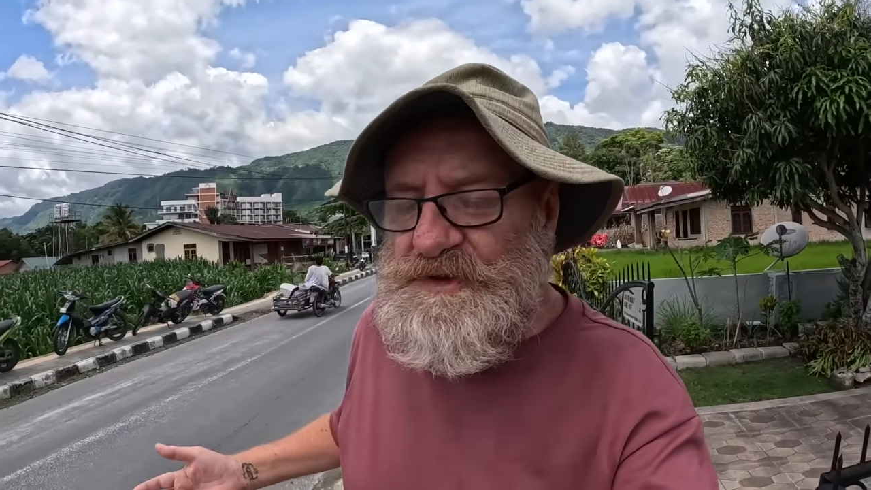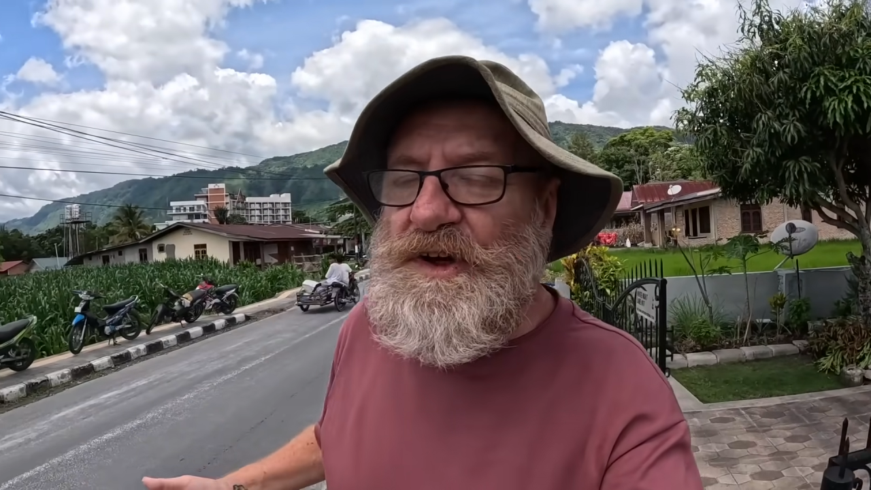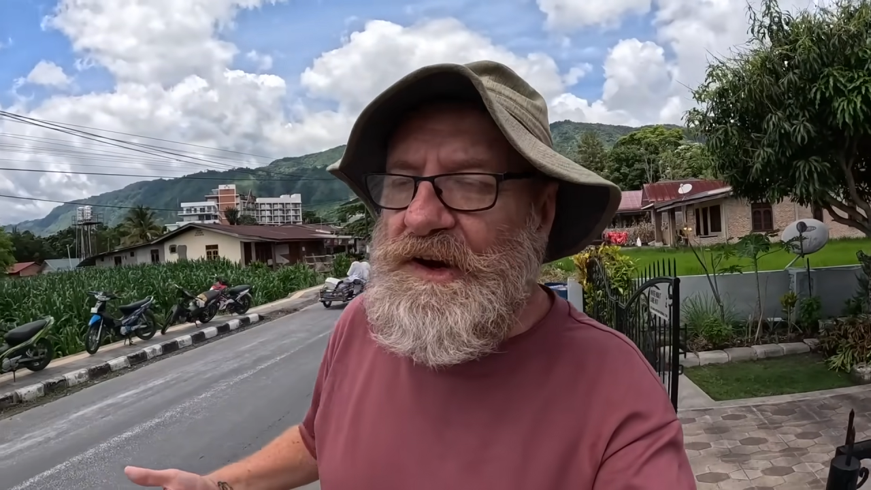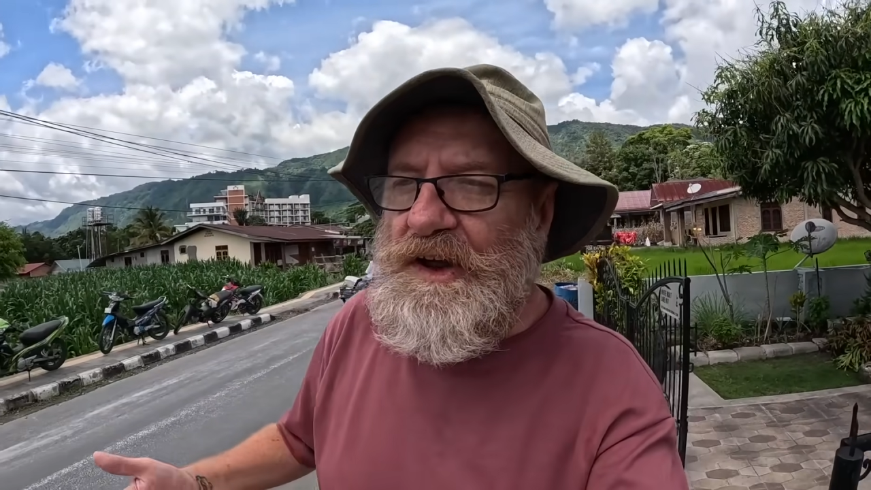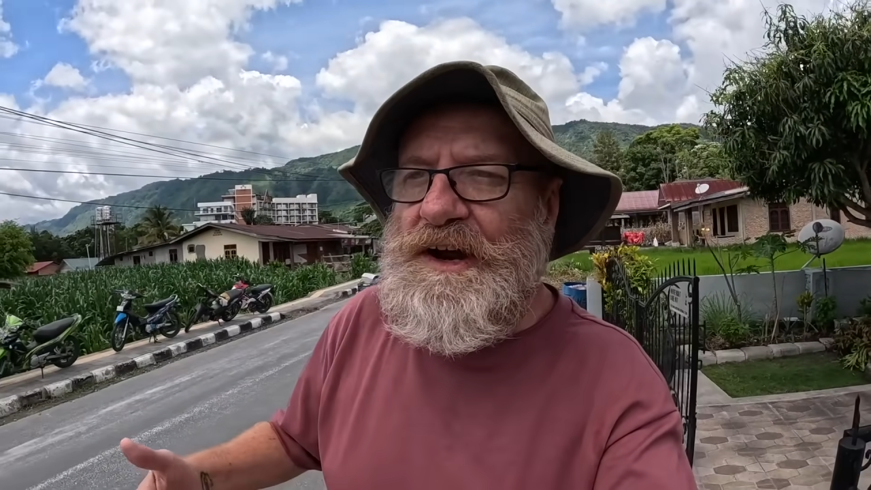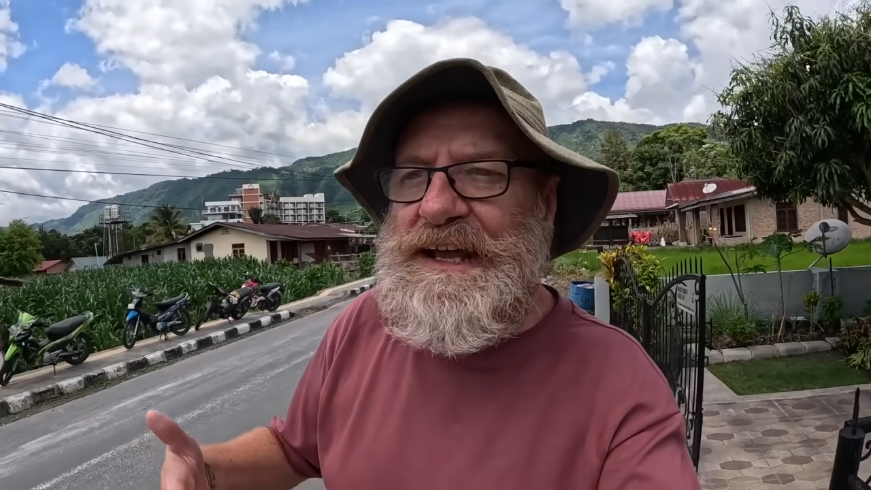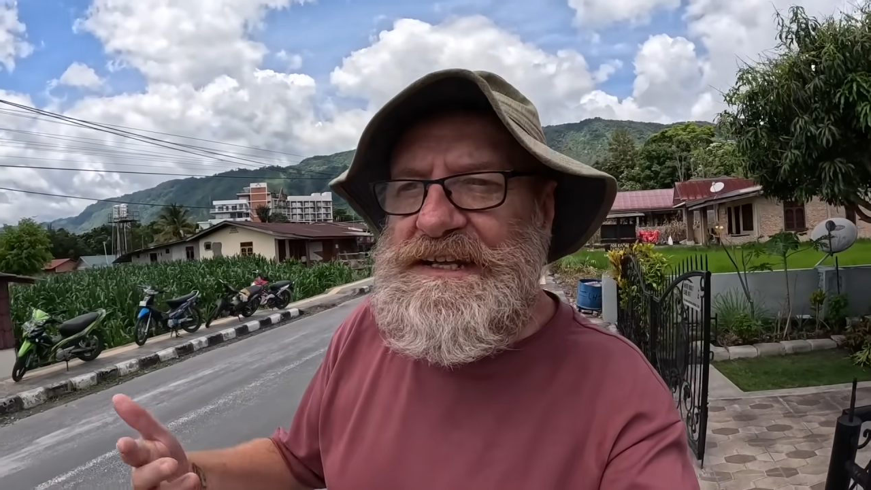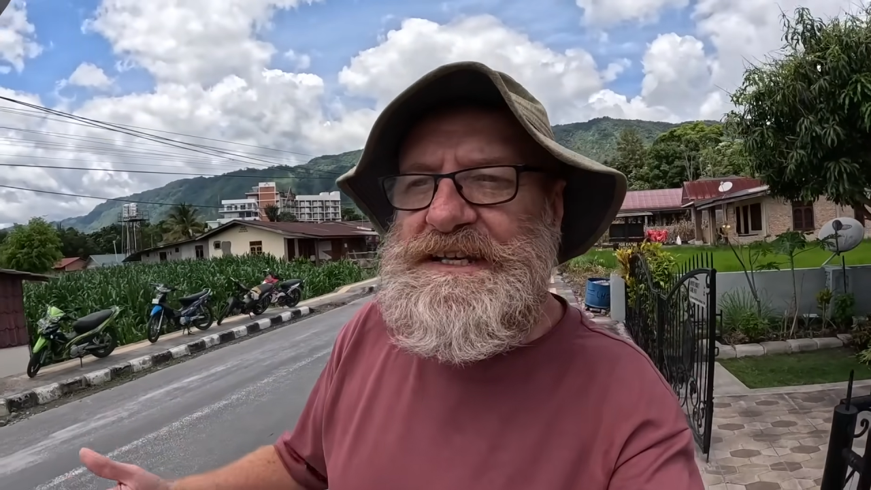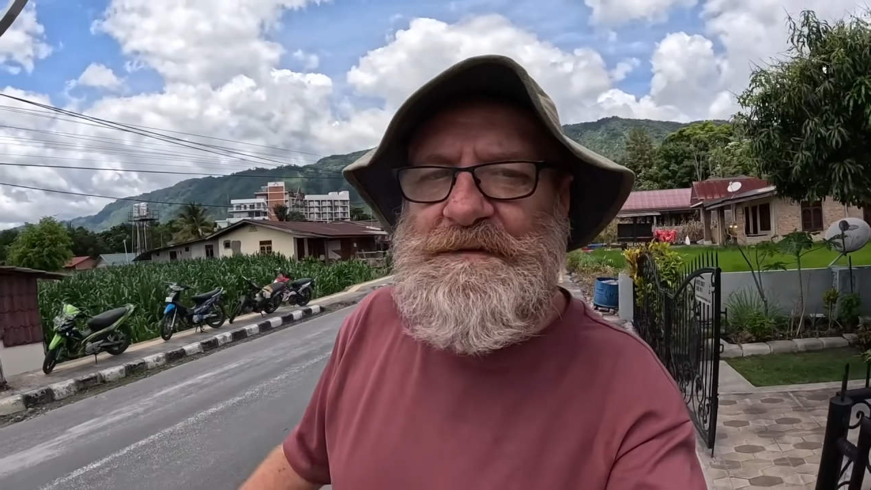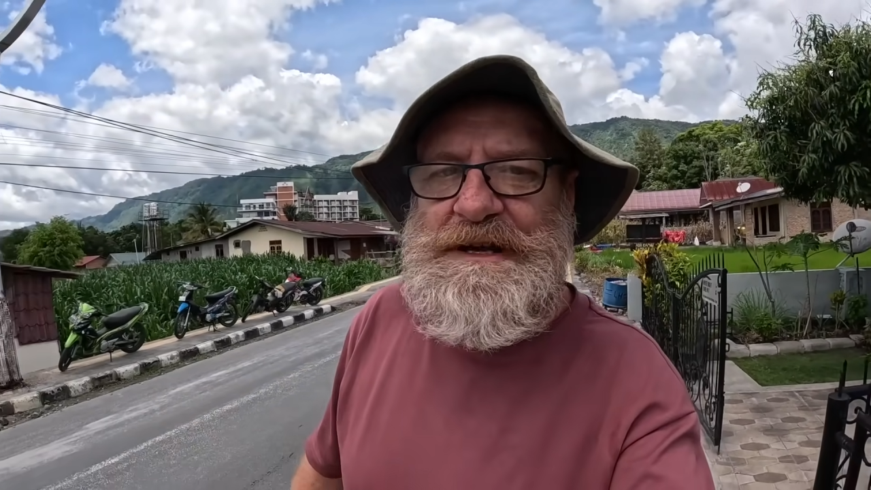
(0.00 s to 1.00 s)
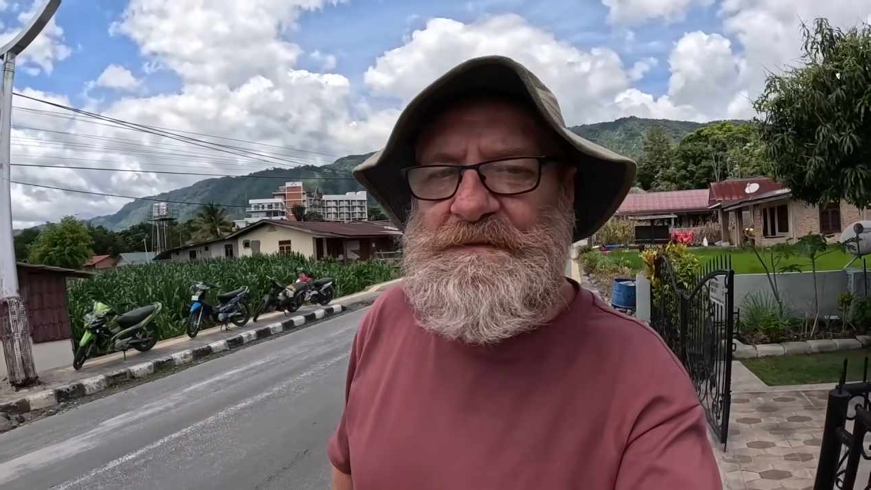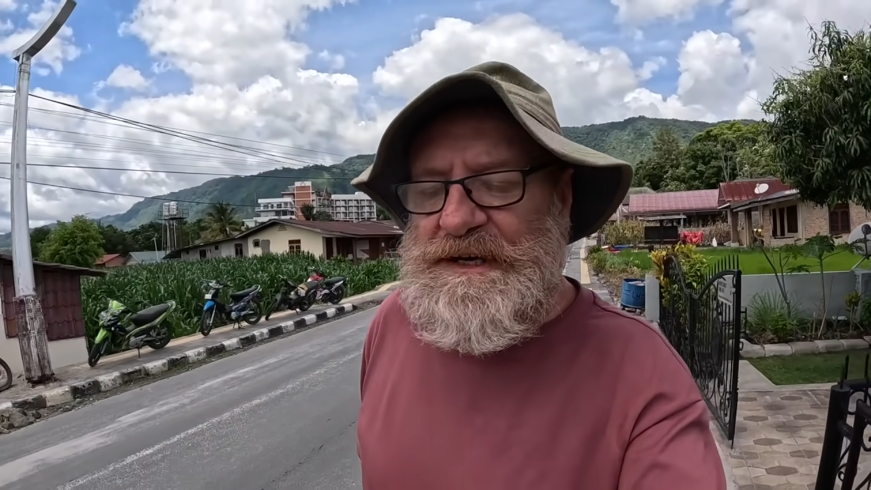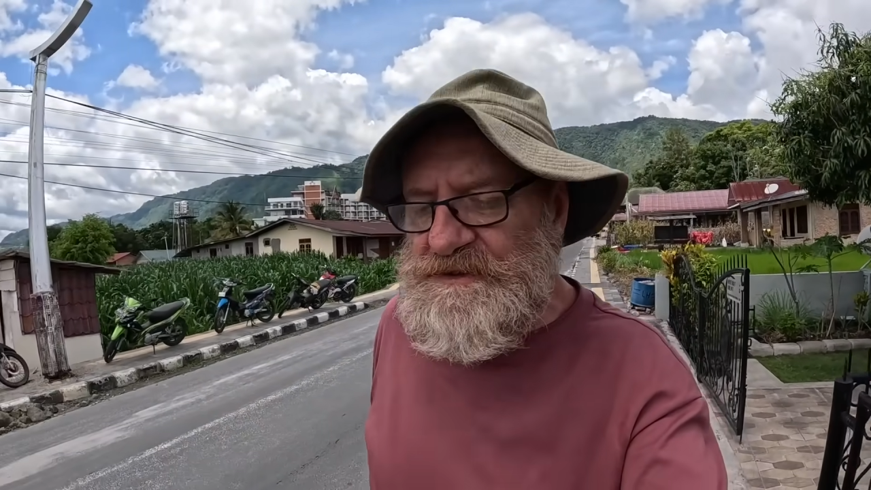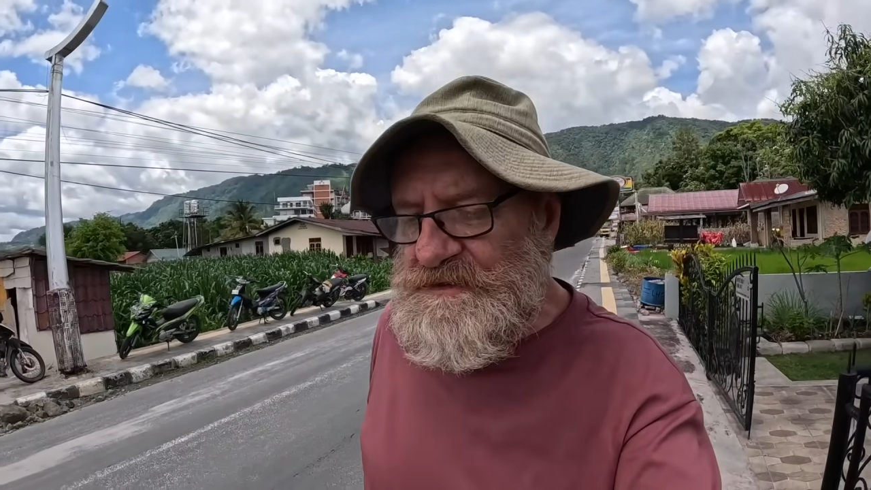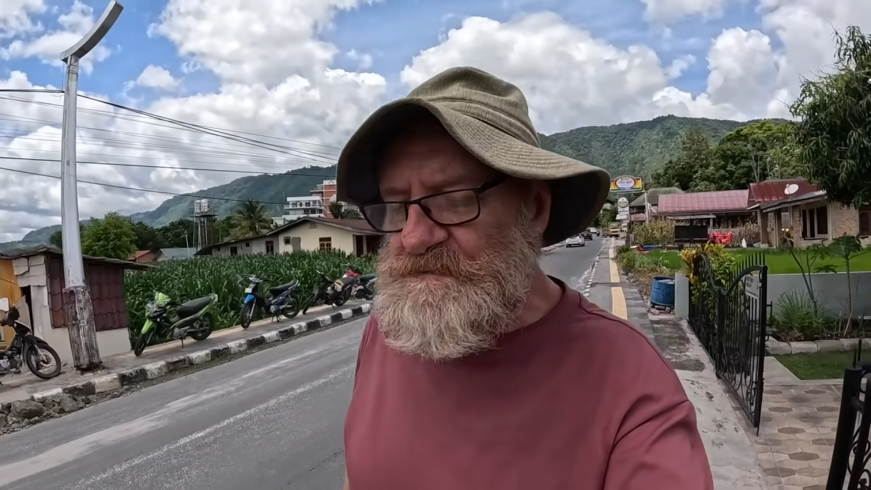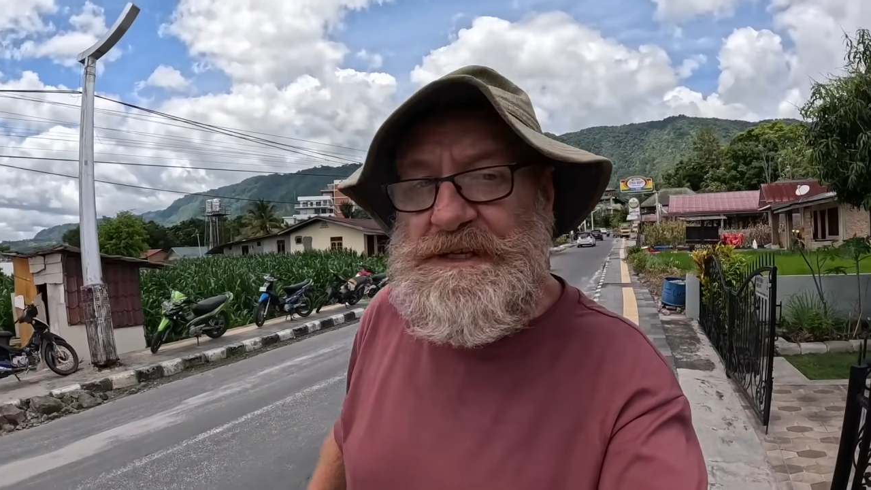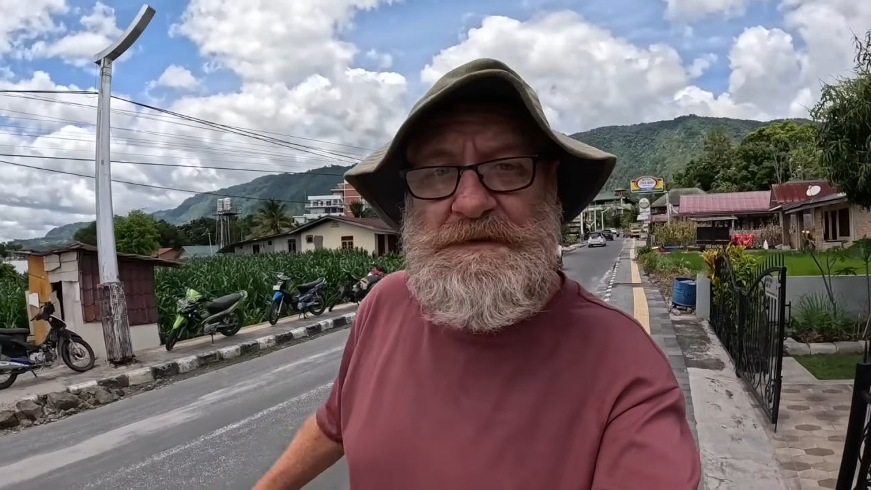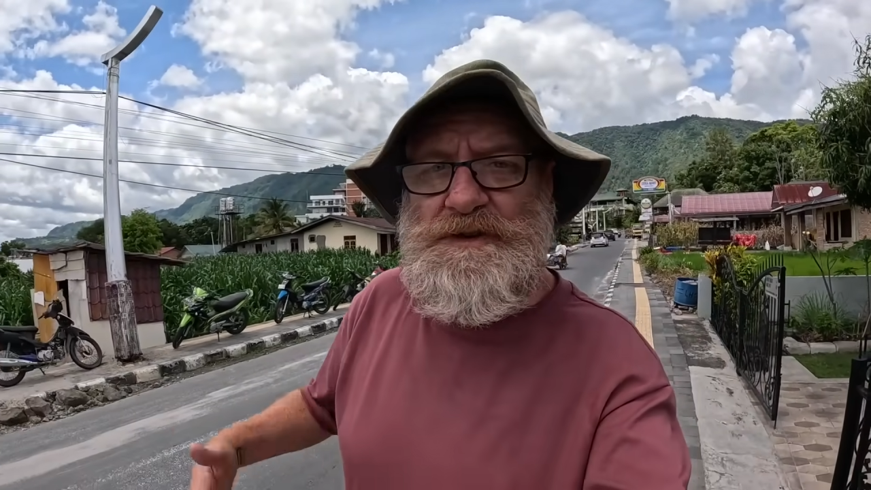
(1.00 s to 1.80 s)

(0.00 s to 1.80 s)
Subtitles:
well, not a lot, I get some emails from people